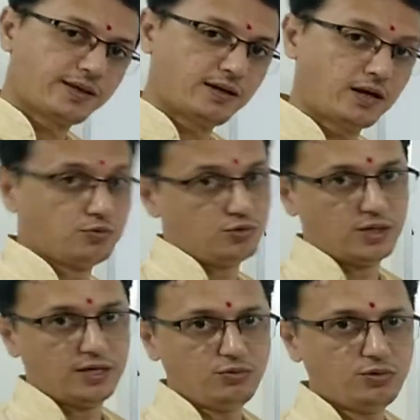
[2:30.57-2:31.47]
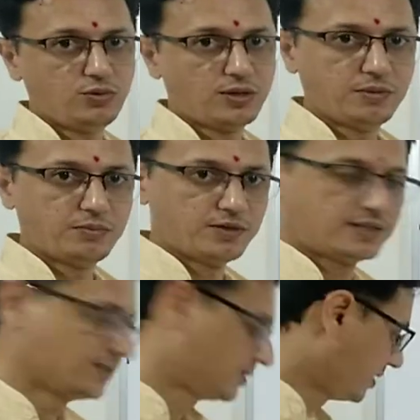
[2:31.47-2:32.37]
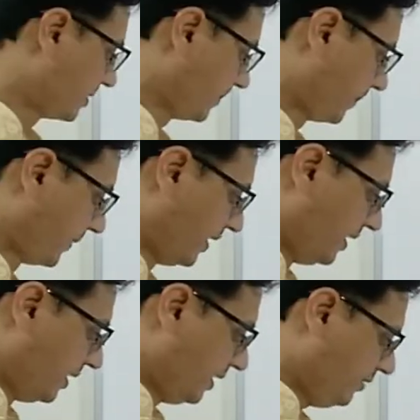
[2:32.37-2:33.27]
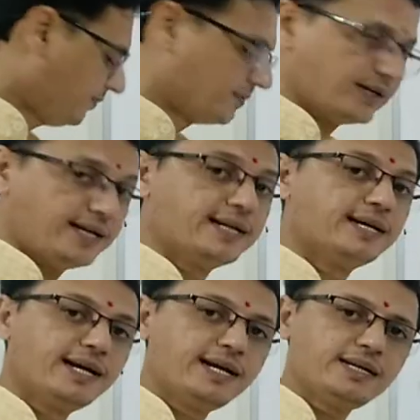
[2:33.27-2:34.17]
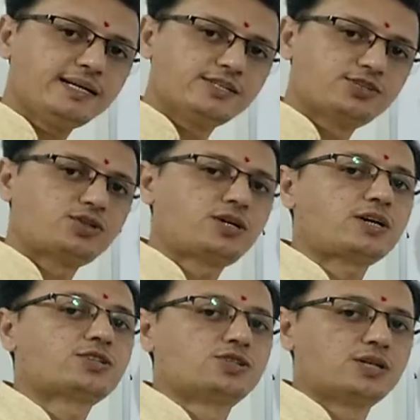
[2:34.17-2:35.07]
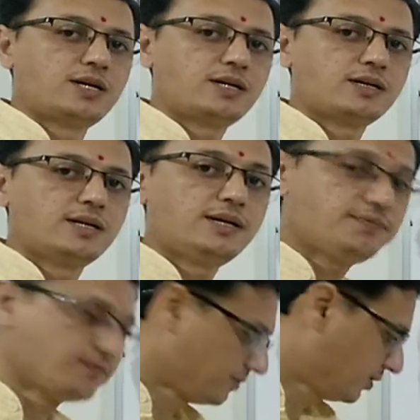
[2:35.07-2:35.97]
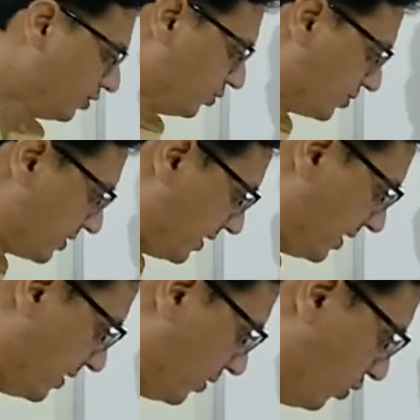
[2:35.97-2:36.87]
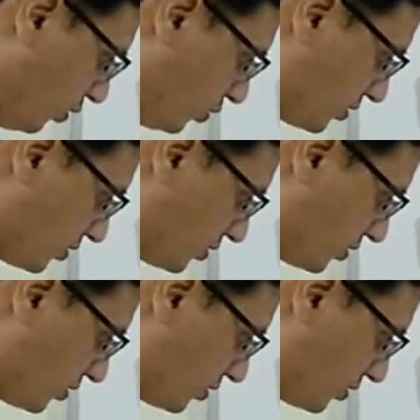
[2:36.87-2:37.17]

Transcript: Now you have to remember this thing. If in any structure, if you see O